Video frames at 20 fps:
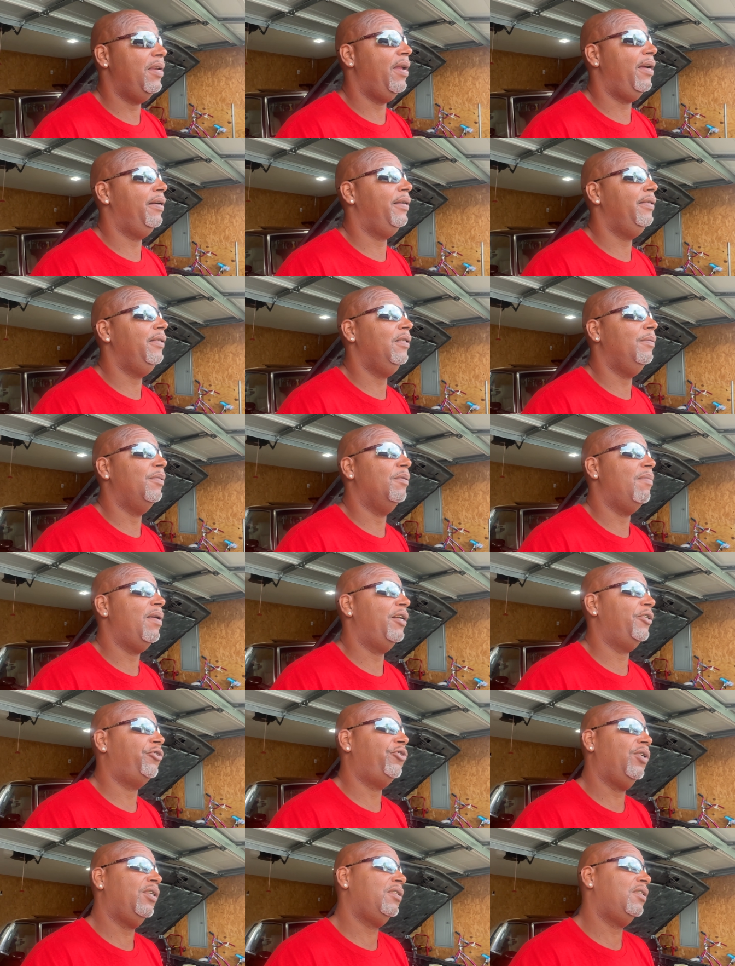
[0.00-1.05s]
that good, but my
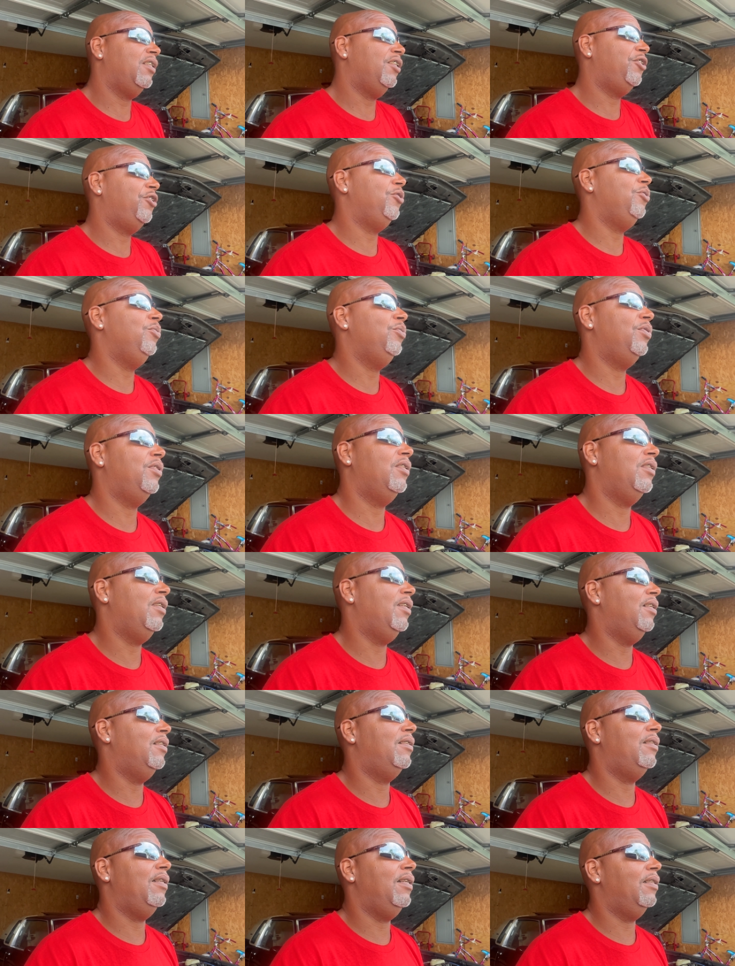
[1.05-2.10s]
trust issues
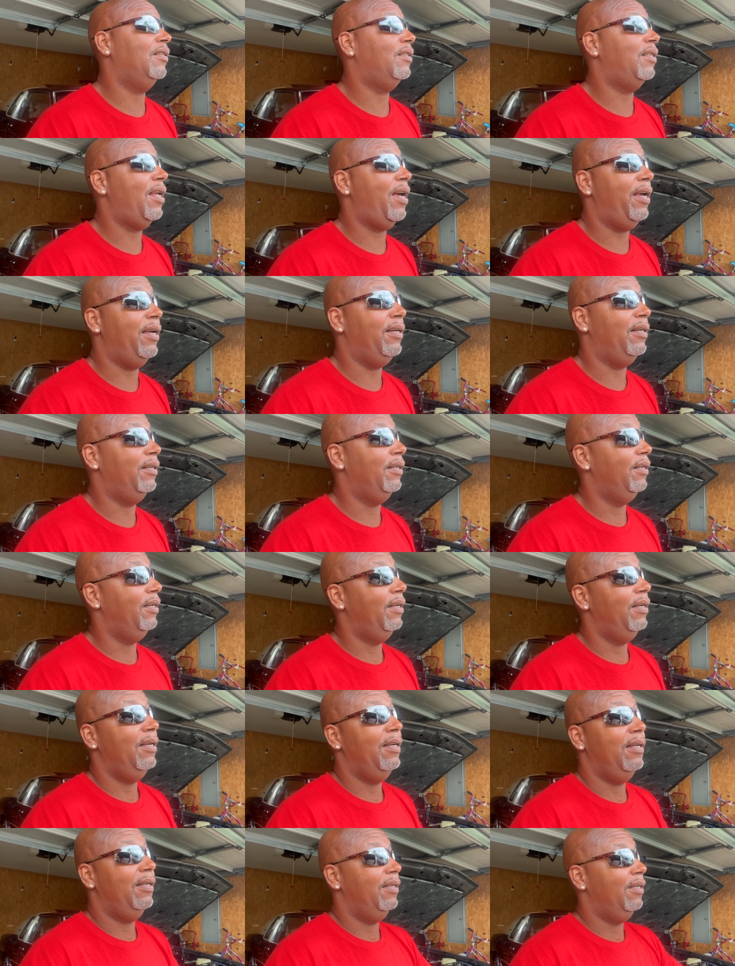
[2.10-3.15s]
is is like
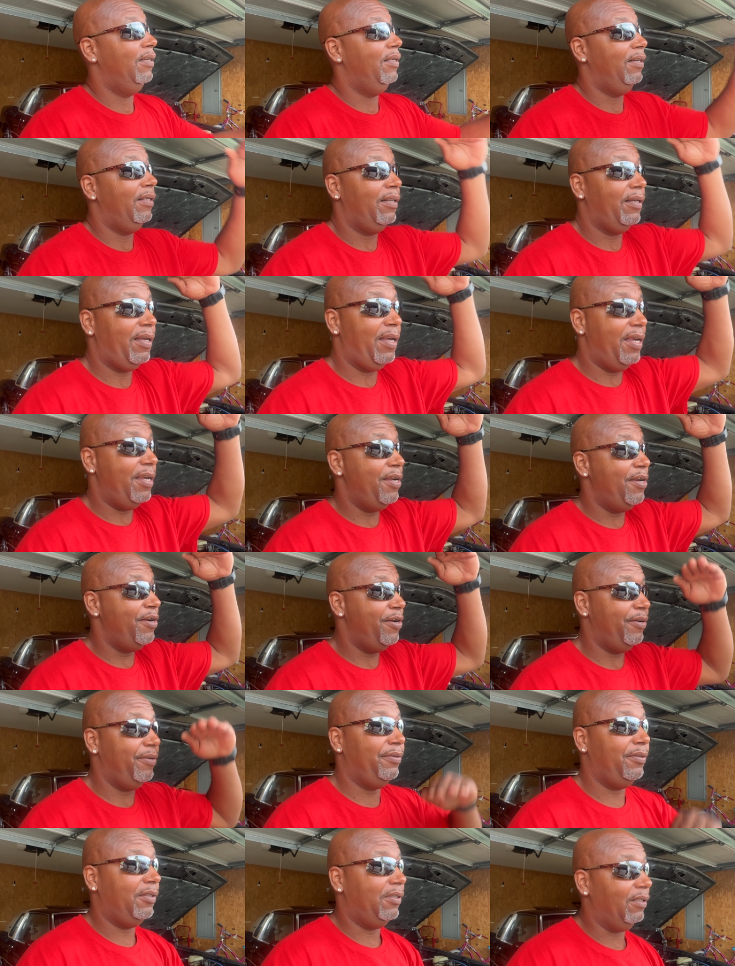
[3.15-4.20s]

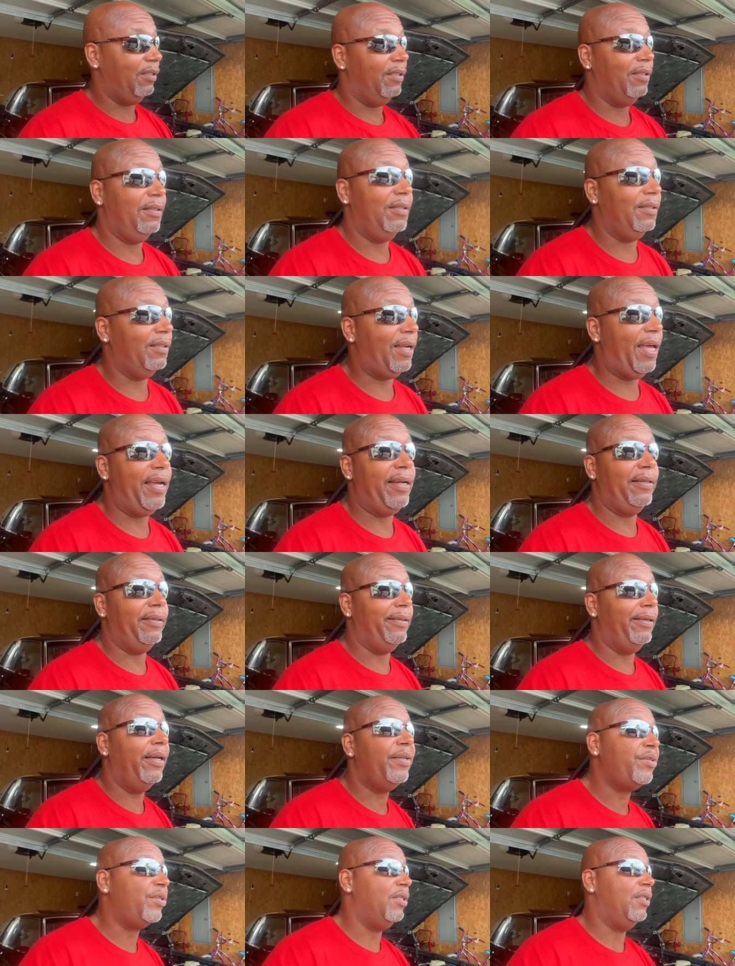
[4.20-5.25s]
here to like
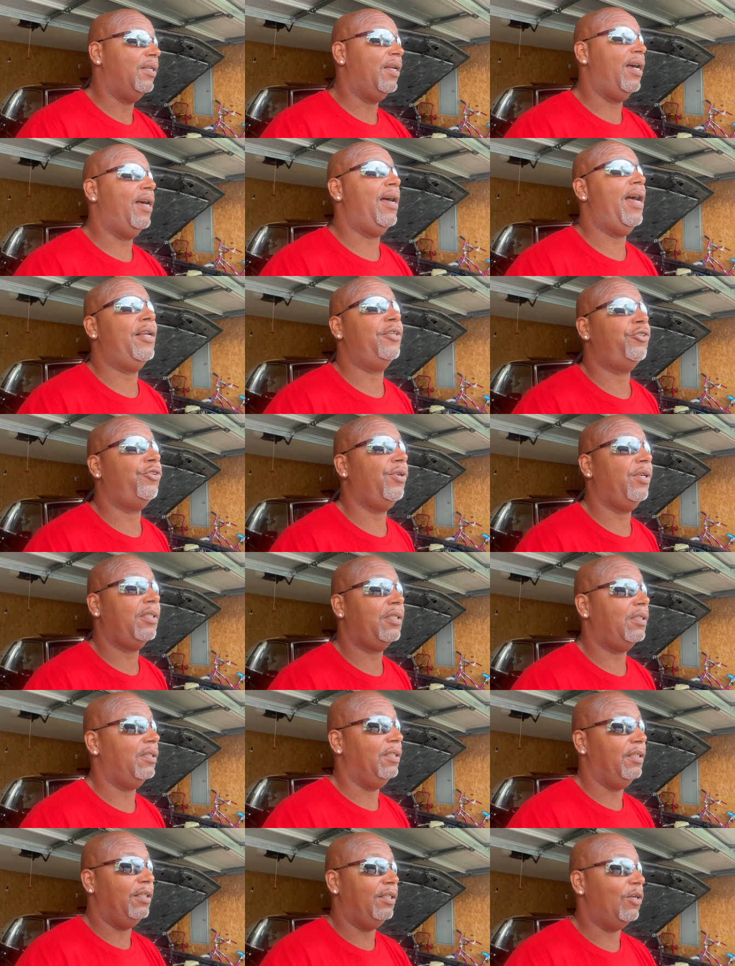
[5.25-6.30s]
nothing. I, I trust
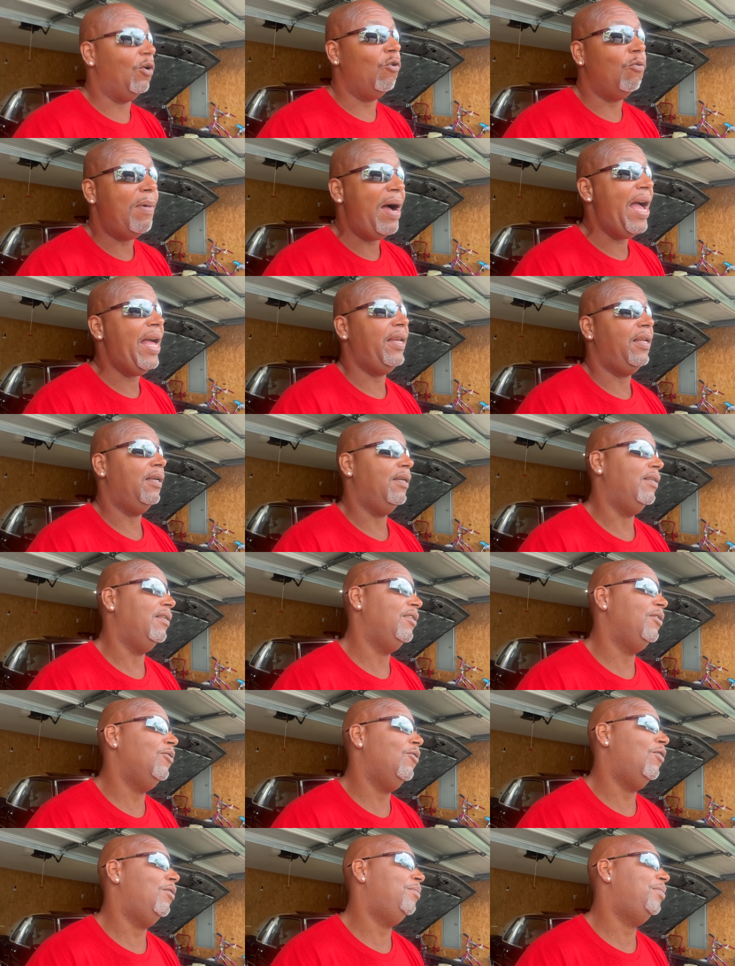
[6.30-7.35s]
nobody. You
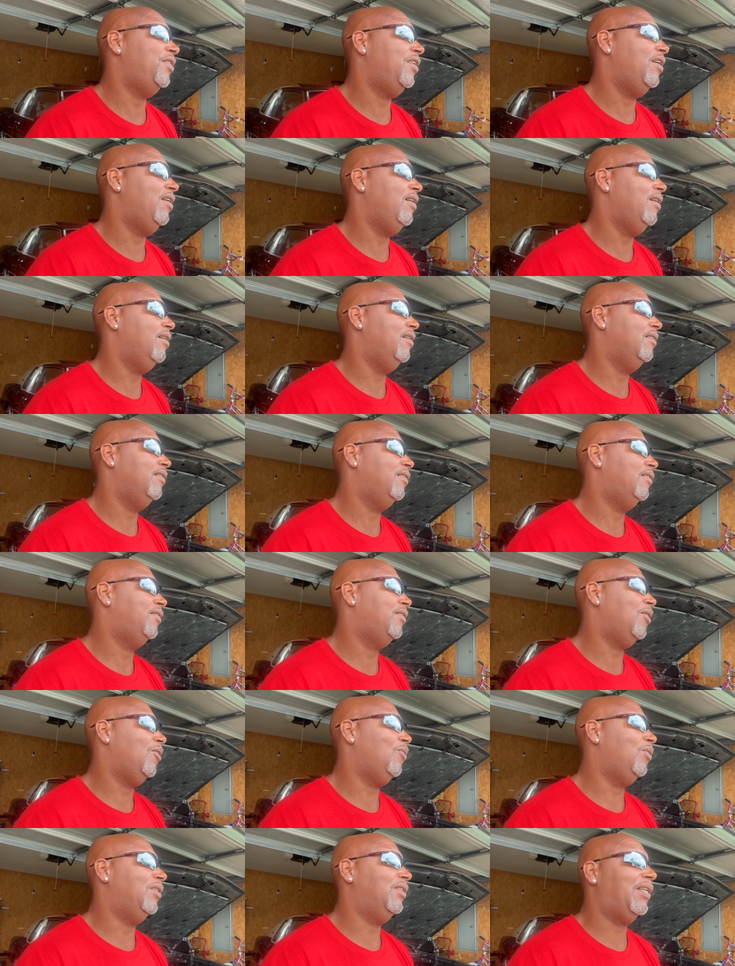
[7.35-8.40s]
know what I'm saying? So,
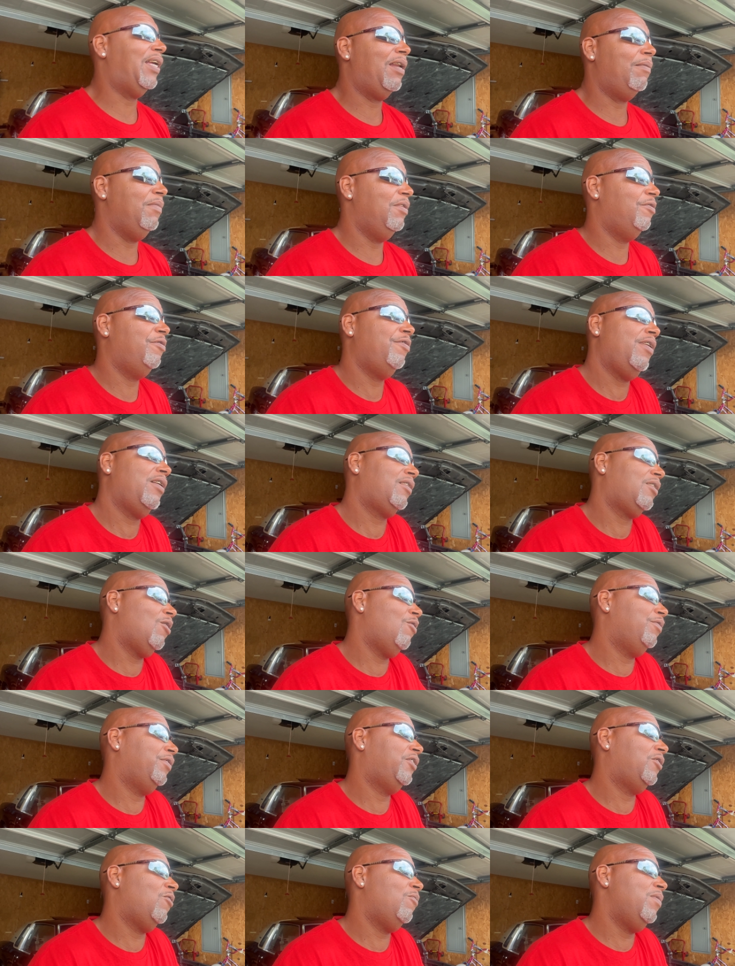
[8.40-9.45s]
cause I've been fucked over
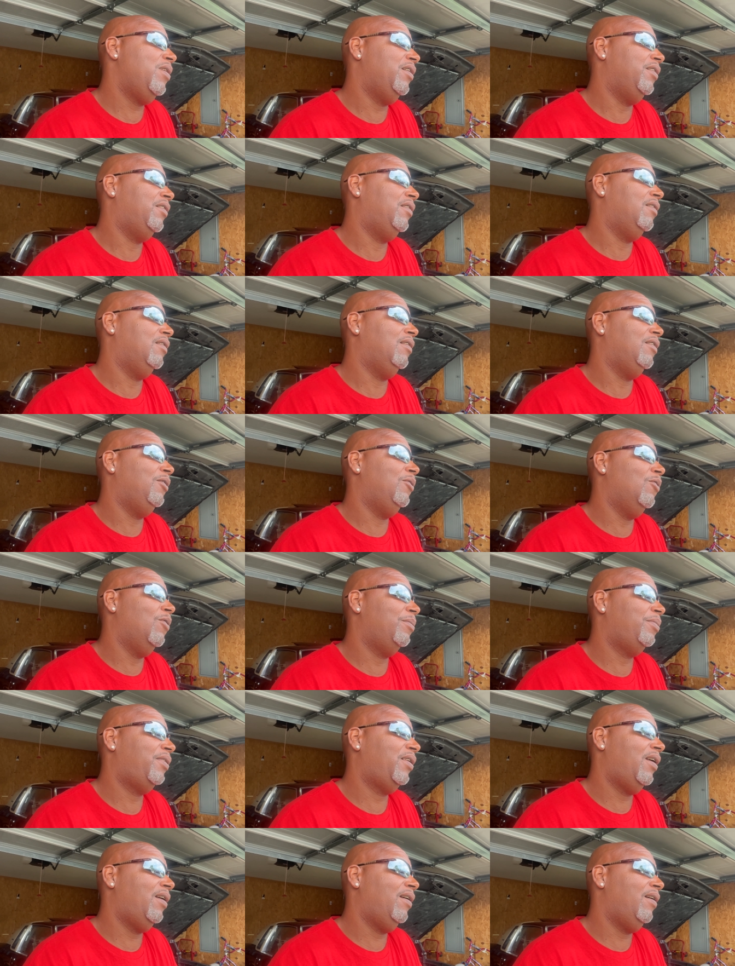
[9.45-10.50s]
so much. You know what I'm
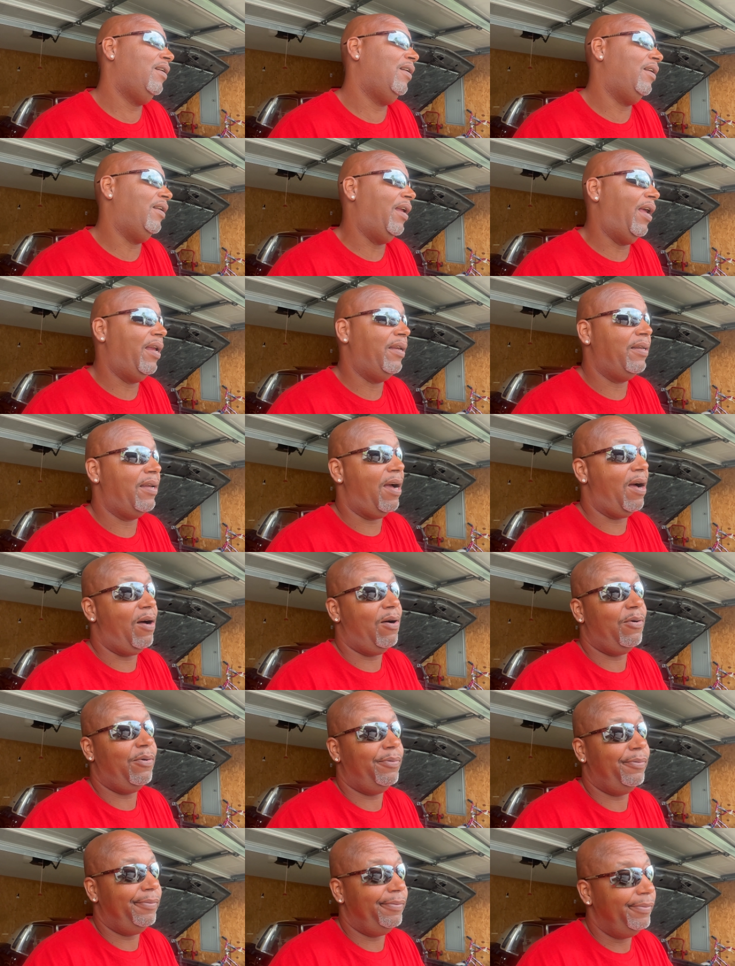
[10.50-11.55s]
saying? And, and
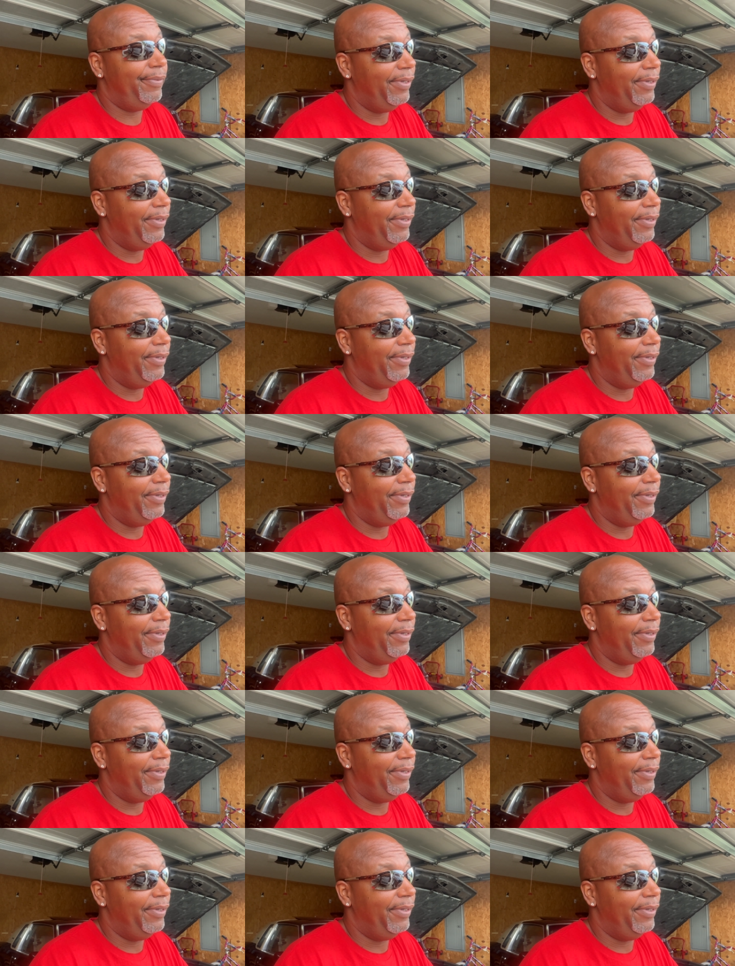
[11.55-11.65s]
y'all,